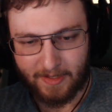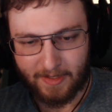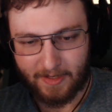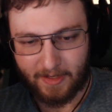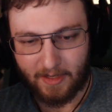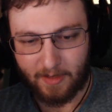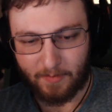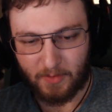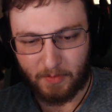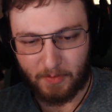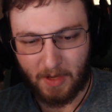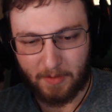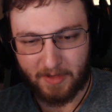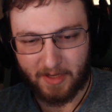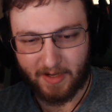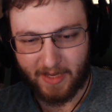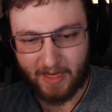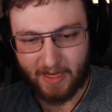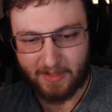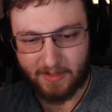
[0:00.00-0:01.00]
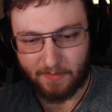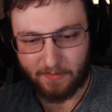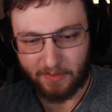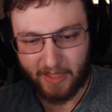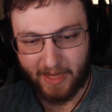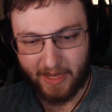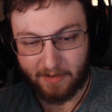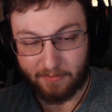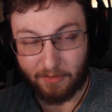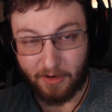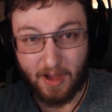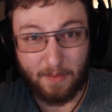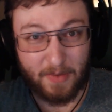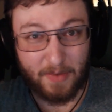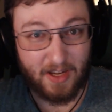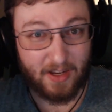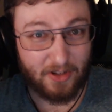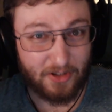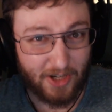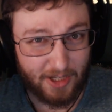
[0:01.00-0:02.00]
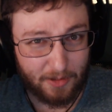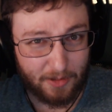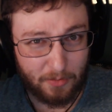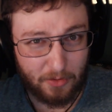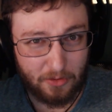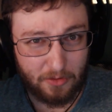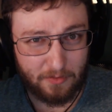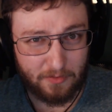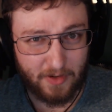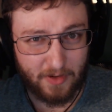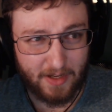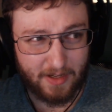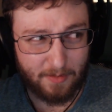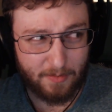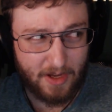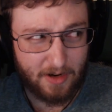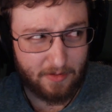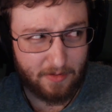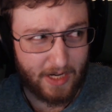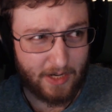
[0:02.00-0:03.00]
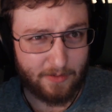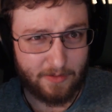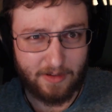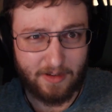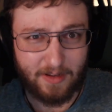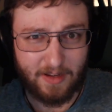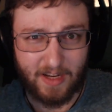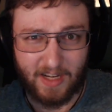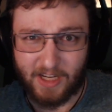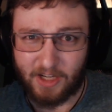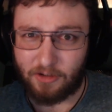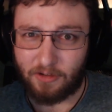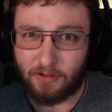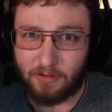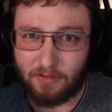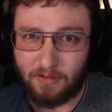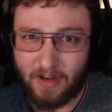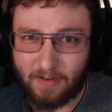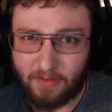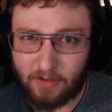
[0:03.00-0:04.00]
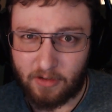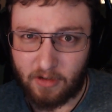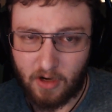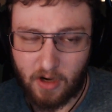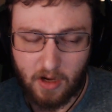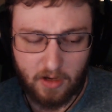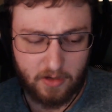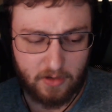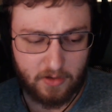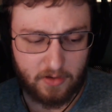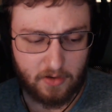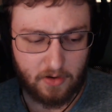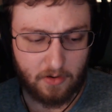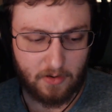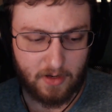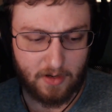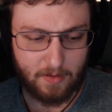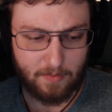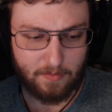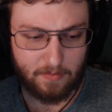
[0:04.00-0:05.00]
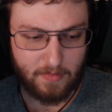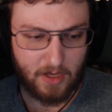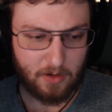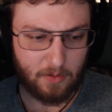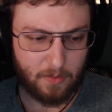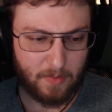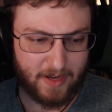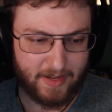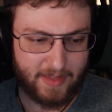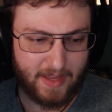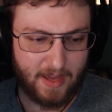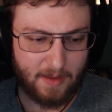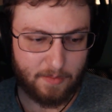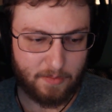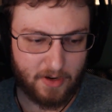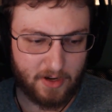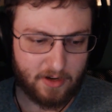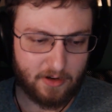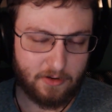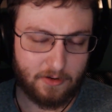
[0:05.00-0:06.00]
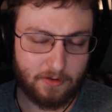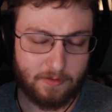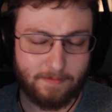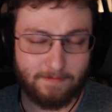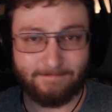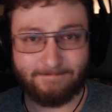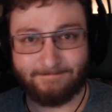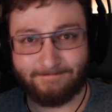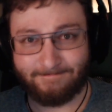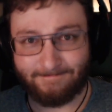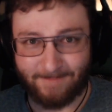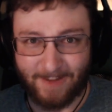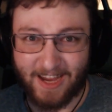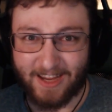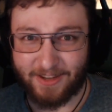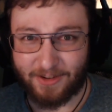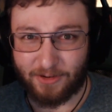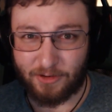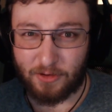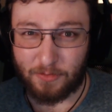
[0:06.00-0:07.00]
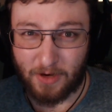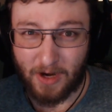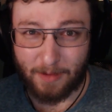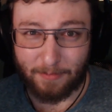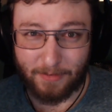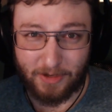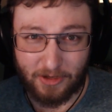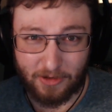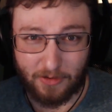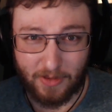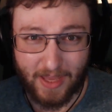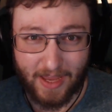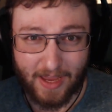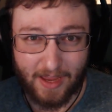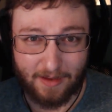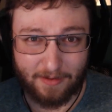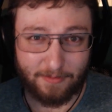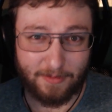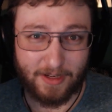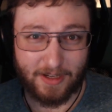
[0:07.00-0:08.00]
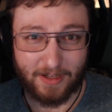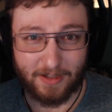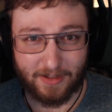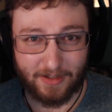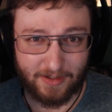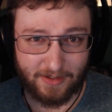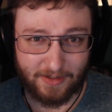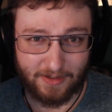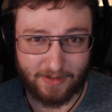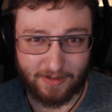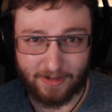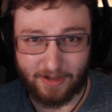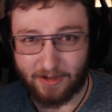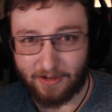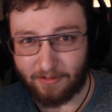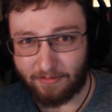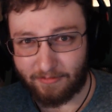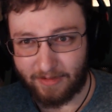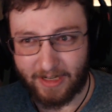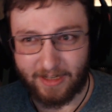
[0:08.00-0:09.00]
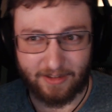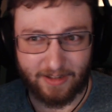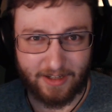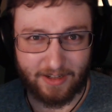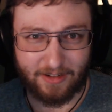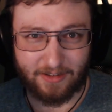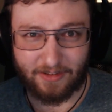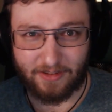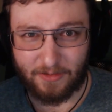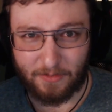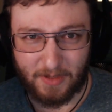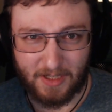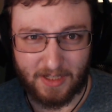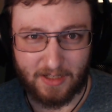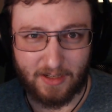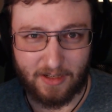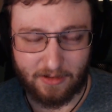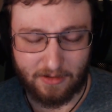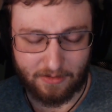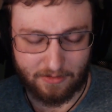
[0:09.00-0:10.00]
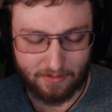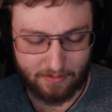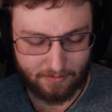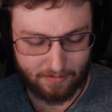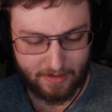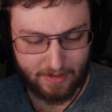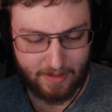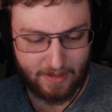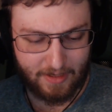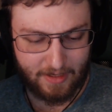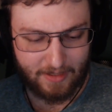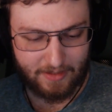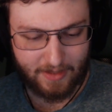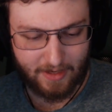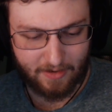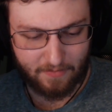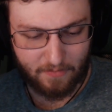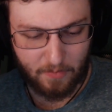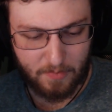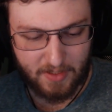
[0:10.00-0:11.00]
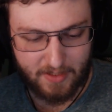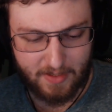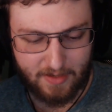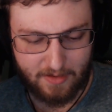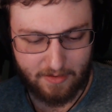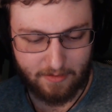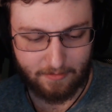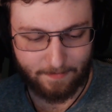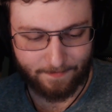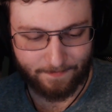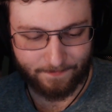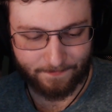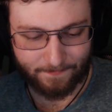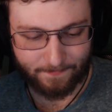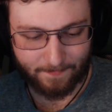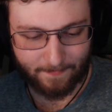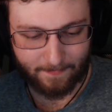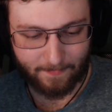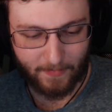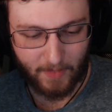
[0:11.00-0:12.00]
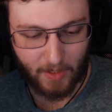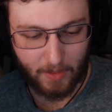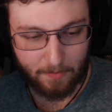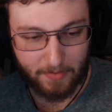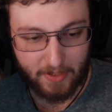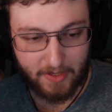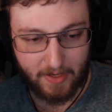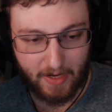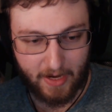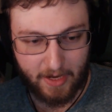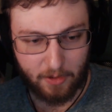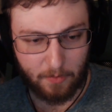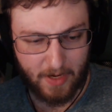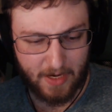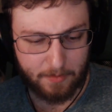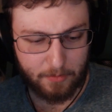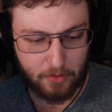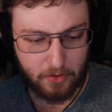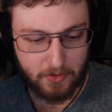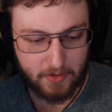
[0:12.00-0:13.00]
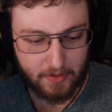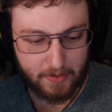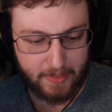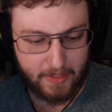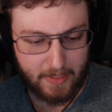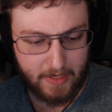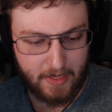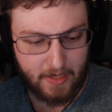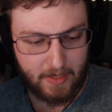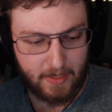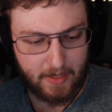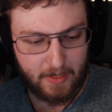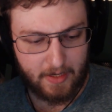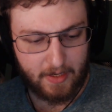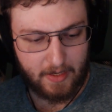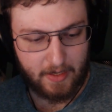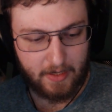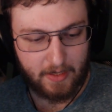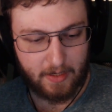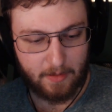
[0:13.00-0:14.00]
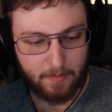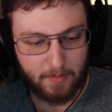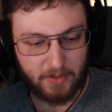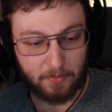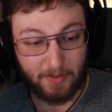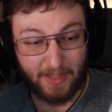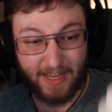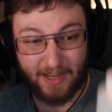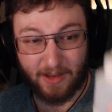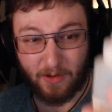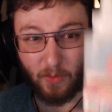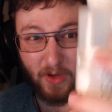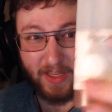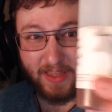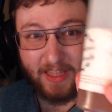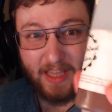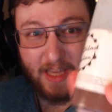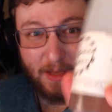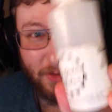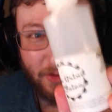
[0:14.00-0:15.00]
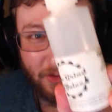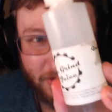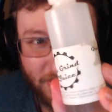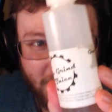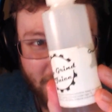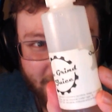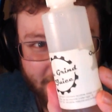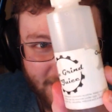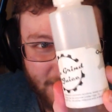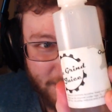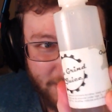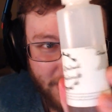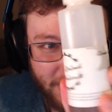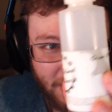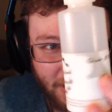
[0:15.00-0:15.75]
It's probably going to catch some flack for not being childproof. I am not around any children ever, so I don't mind that. But I know, guys, you should probably do that because, you know, regulations, big deal. It's kind of a big deal. But I don't mind personally. It's a black and white label, so that keeps the